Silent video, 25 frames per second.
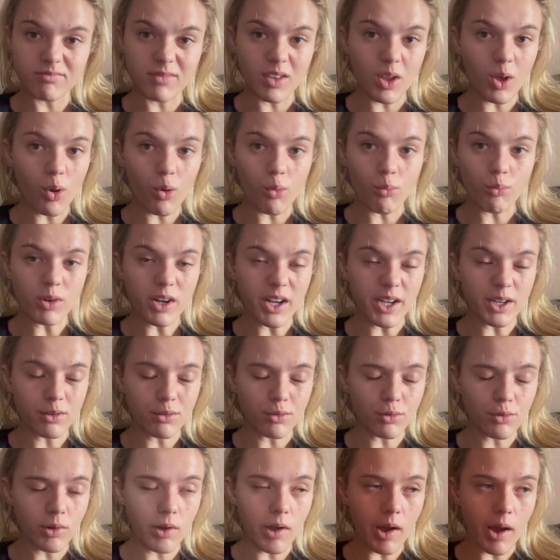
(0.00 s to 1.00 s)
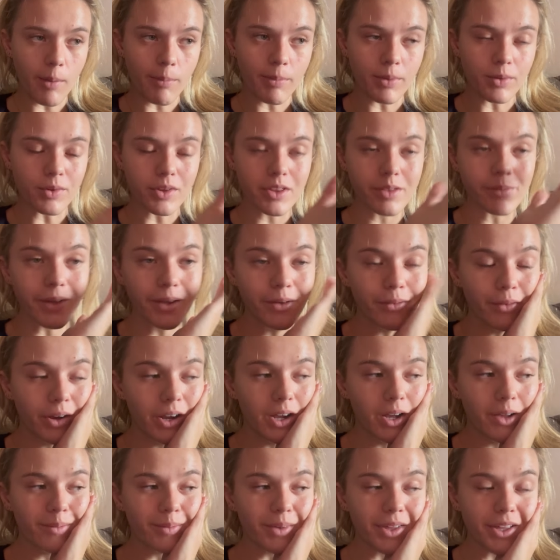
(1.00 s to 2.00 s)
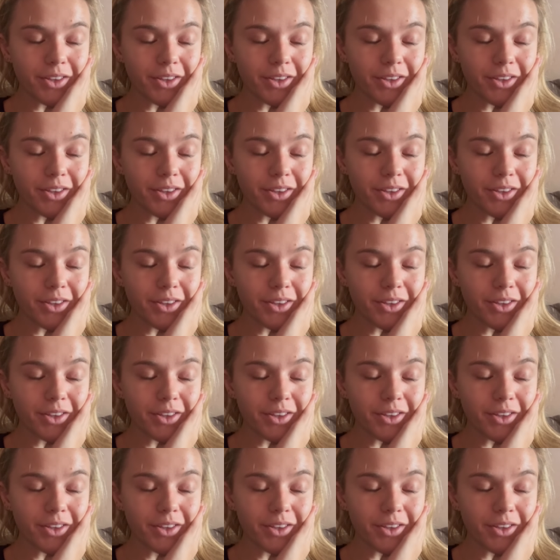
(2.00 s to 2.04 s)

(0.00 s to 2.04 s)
home where I grew up and with my grandma.